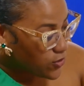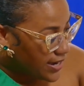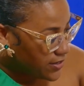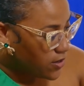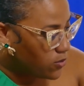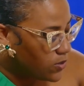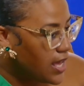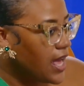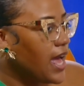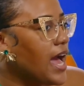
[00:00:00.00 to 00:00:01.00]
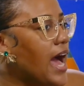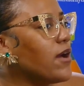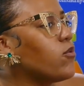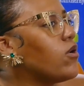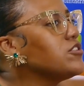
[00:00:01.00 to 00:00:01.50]
right now, I
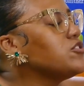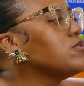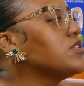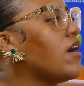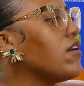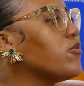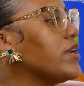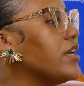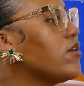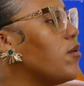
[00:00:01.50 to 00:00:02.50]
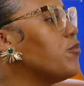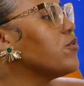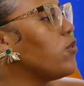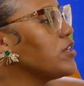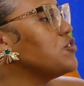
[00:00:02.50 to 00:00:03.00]
want you to already come with
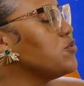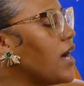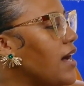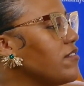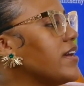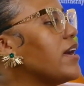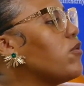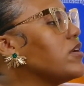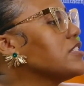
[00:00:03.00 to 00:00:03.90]
what you have, and I want to